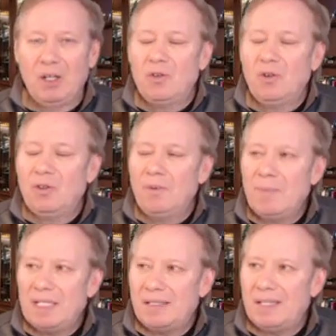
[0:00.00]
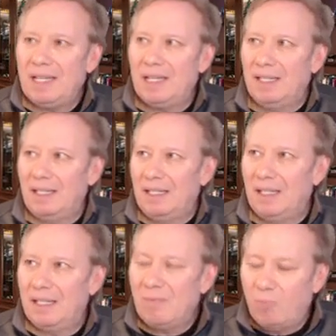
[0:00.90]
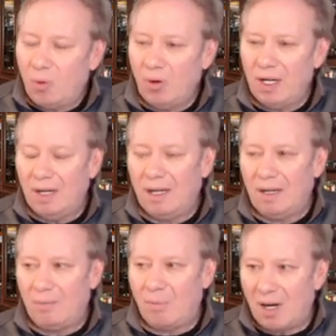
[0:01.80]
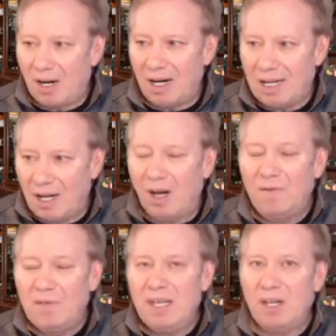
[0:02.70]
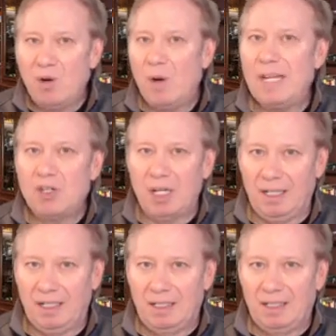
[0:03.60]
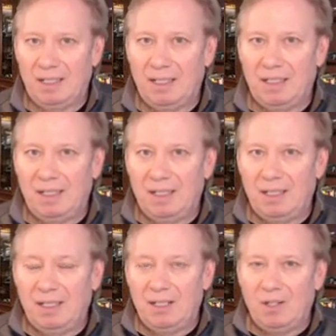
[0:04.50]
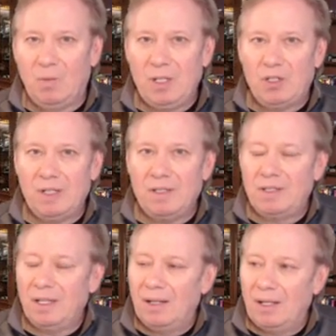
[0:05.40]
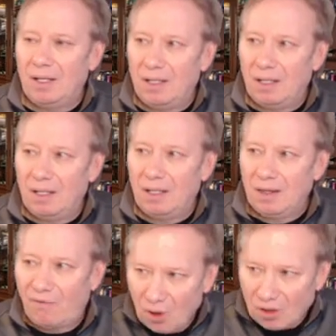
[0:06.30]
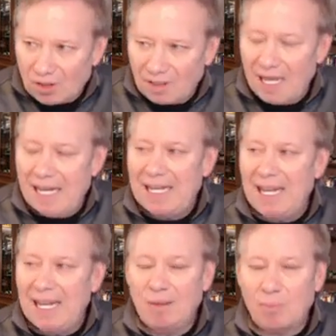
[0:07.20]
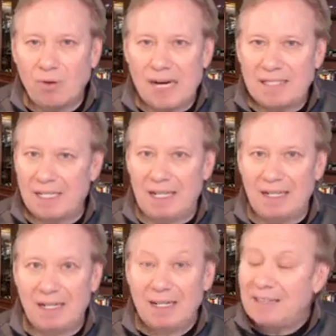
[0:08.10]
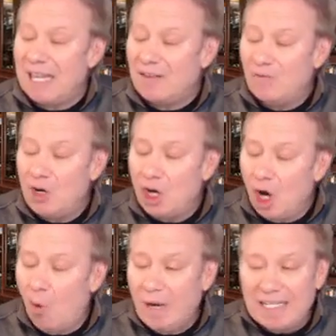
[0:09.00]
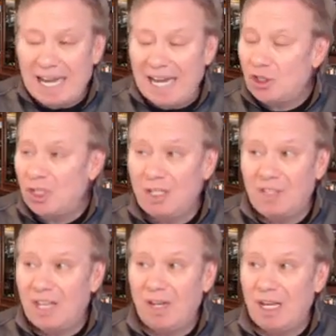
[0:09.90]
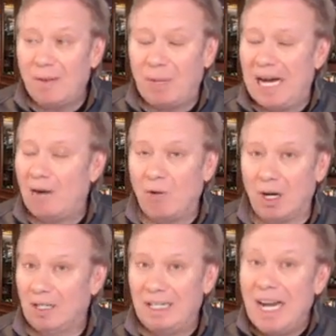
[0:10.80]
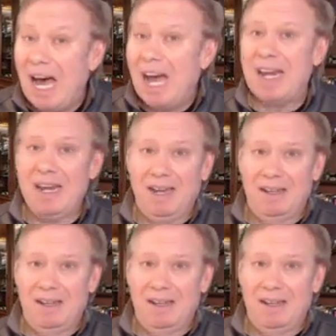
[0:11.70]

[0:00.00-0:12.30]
You're missing an important part of the equation, which is the first lady and the president. They have no intention of giving up power. None.